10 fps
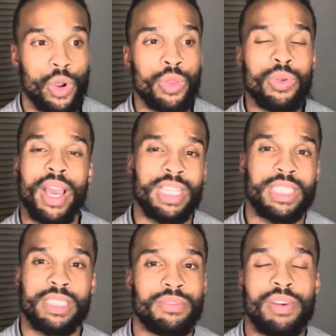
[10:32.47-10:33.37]
or you guys
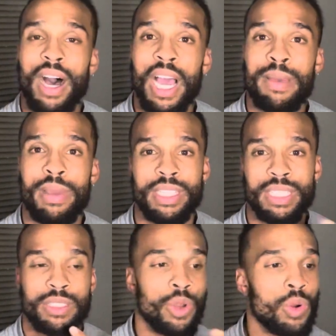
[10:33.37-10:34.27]
just vibe and just
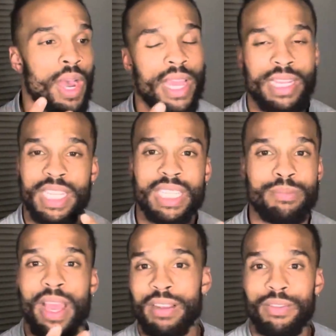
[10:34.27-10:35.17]
throw ideas
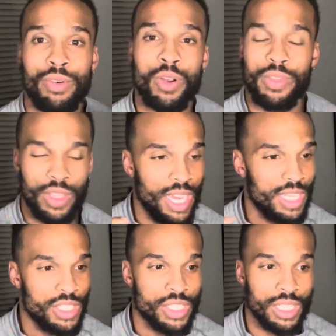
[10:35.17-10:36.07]
back and forth and you
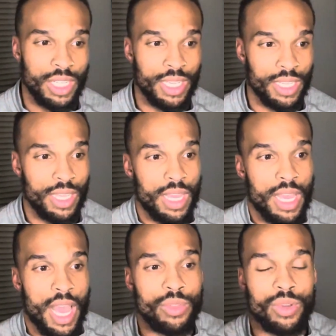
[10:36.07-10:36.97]
guys just click
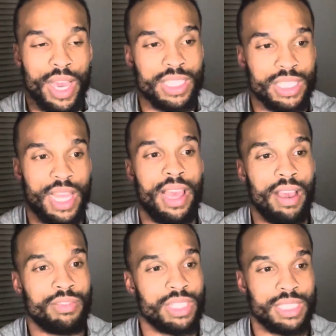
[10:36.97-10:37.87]
and you guys just
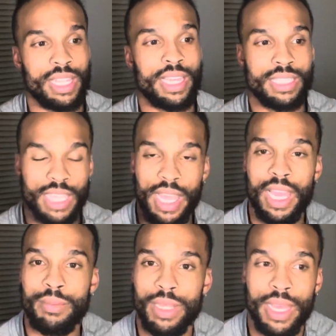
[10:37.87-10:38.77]
have just like,
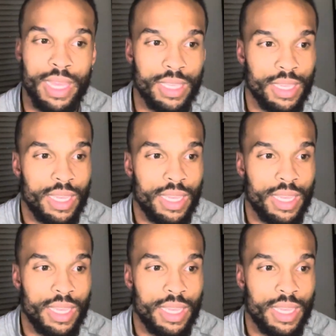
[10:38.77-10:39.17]
damn, like